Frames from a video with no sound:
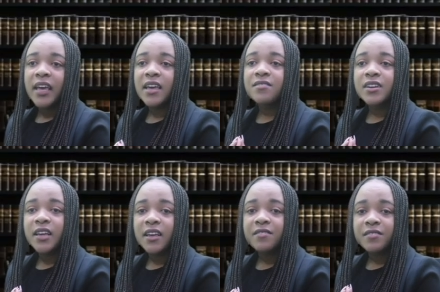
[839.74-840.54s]
Even
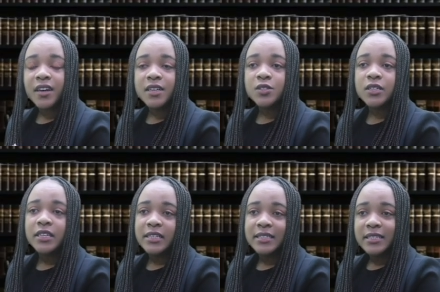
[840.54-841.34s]
if
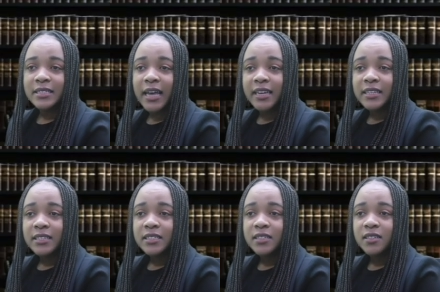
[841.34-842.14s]
custody is
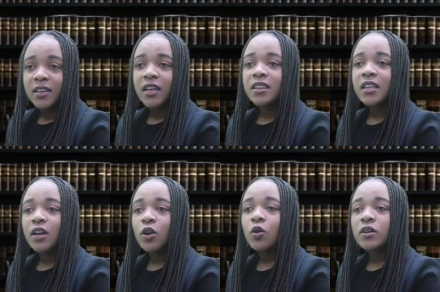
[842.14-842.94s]
decided, the law